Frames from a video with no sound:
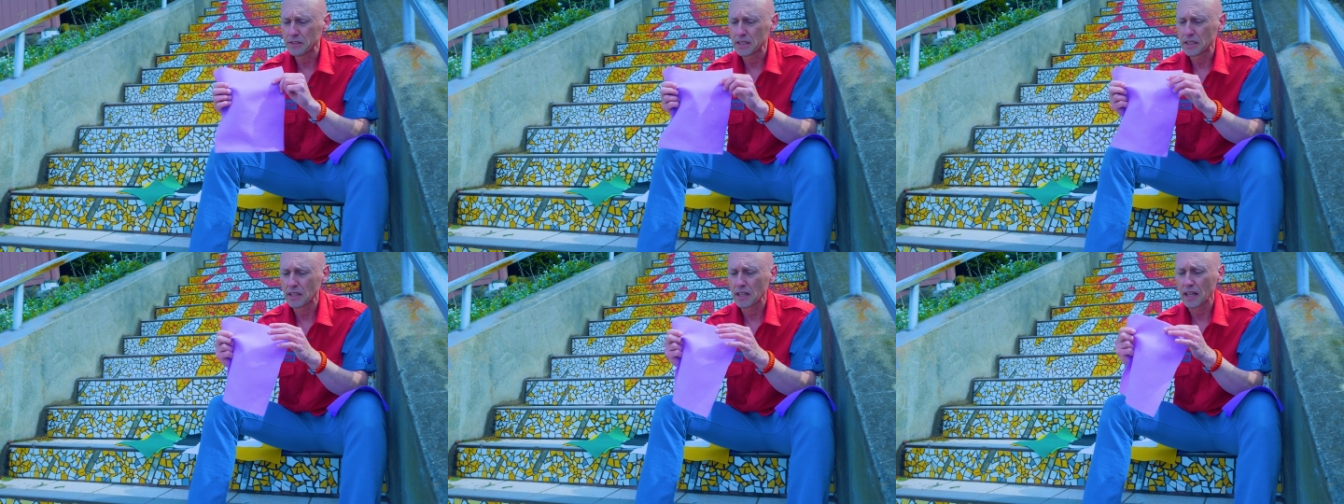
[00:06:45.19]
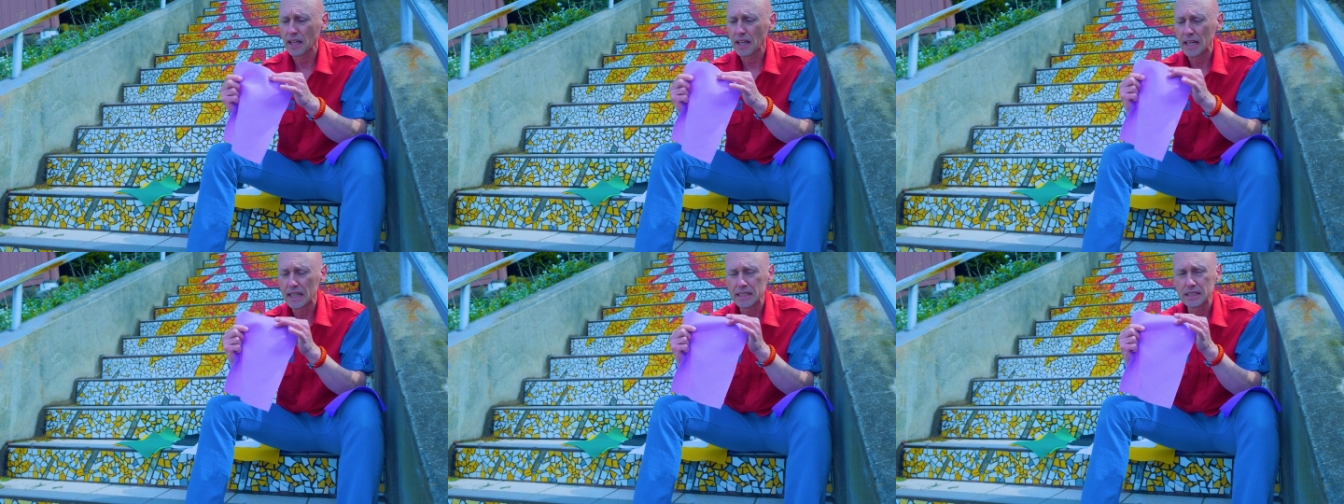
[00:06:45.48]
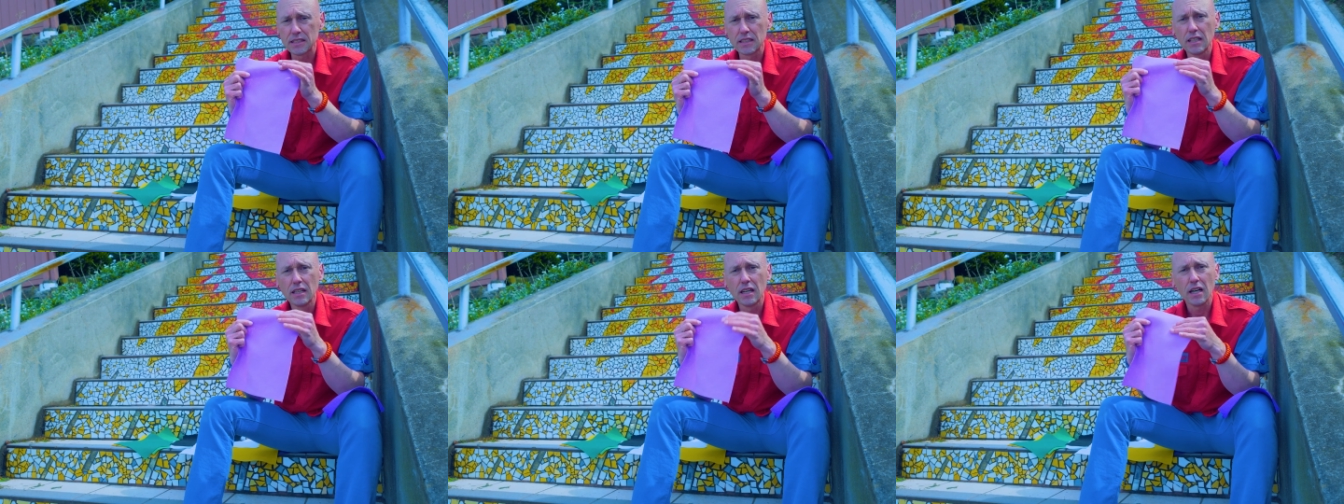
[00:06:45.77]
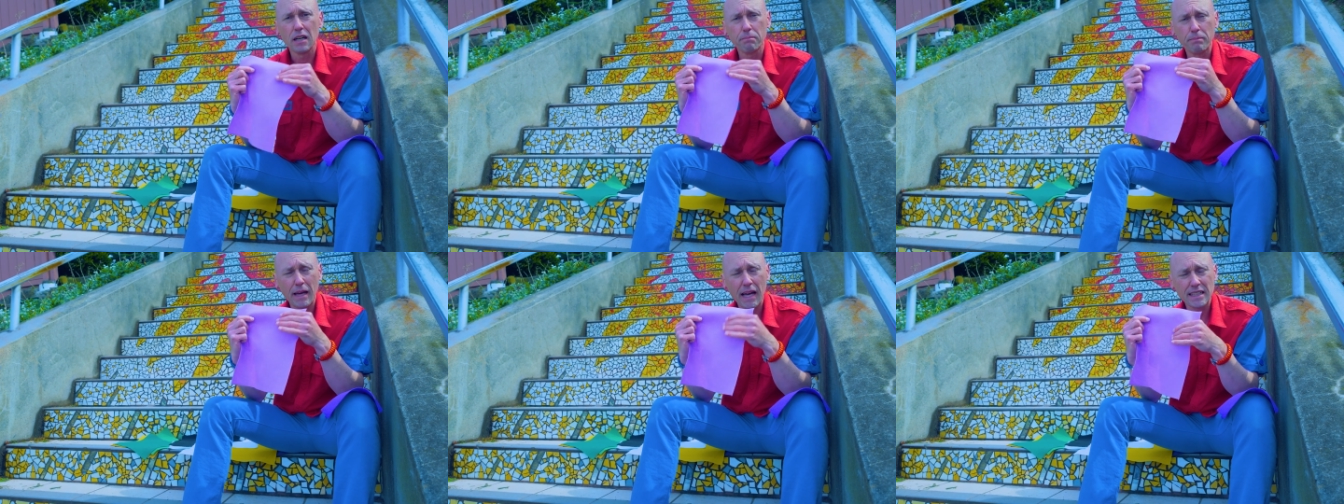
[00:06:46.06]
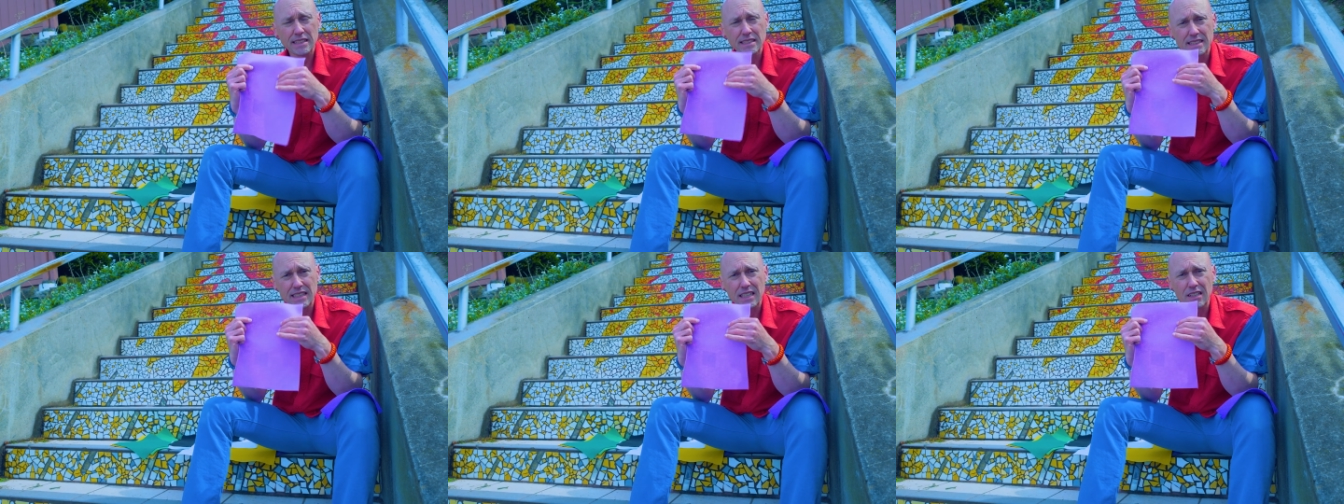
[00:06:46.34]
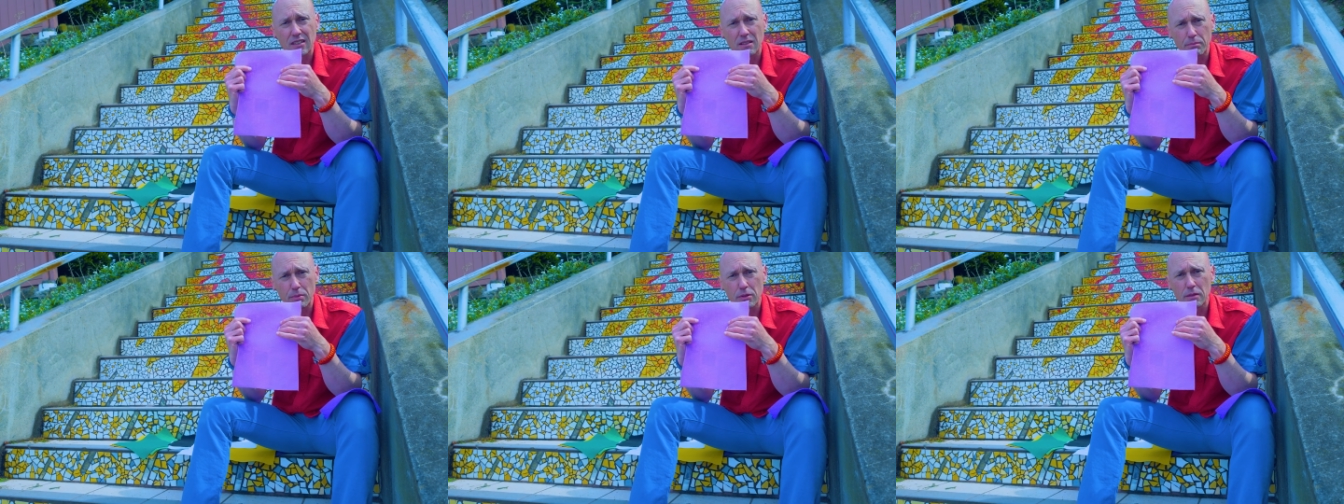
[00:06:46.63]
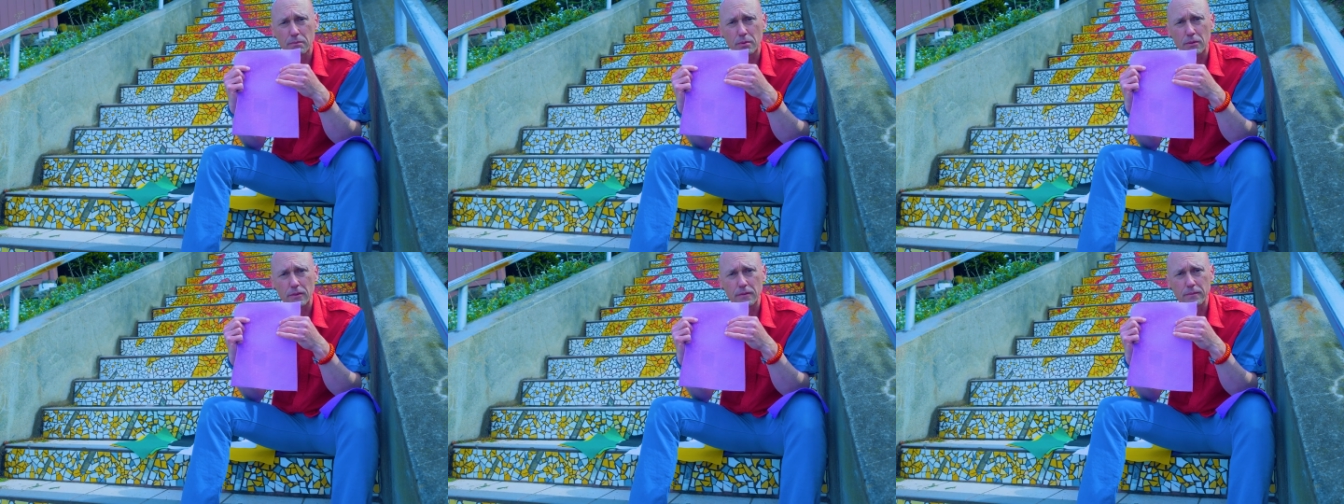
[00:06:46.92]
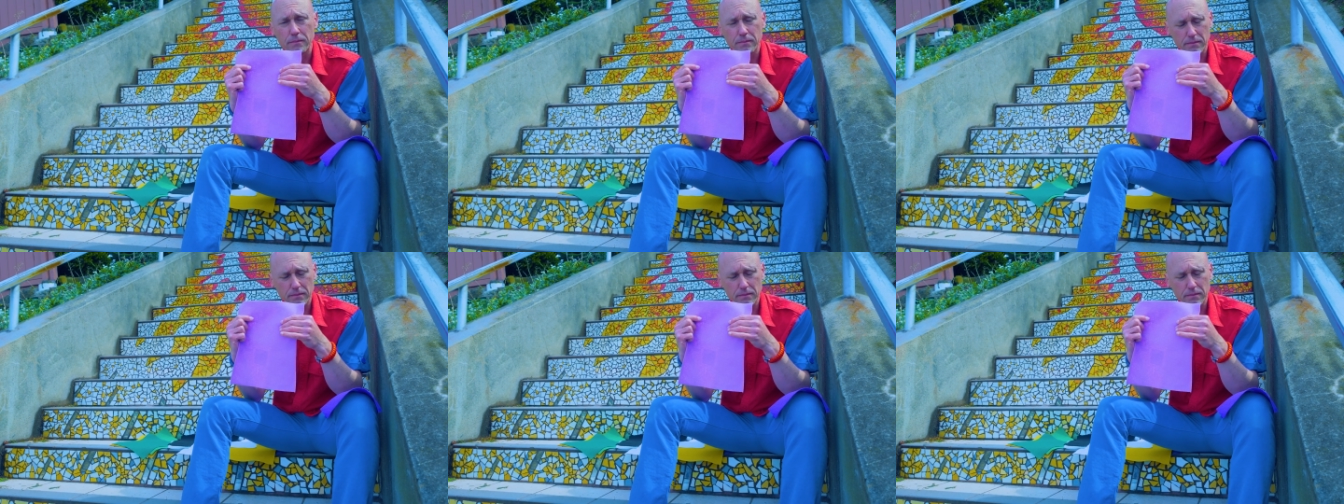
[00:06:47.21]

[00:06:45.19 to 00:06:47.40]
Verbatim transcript: You get a light, a pastel purple.